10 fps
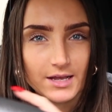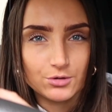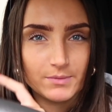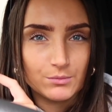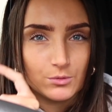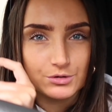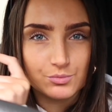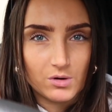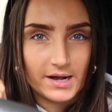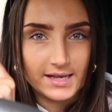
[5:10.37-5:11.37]
and you're meant to watch
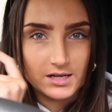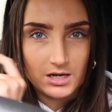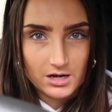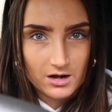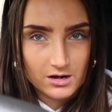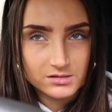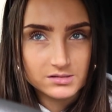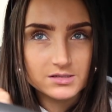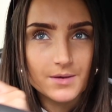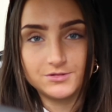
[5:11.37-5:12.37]
white
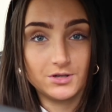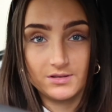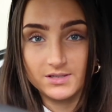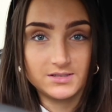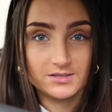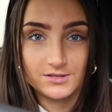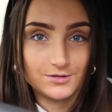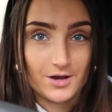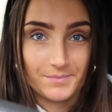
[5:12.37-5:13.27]
last. If this is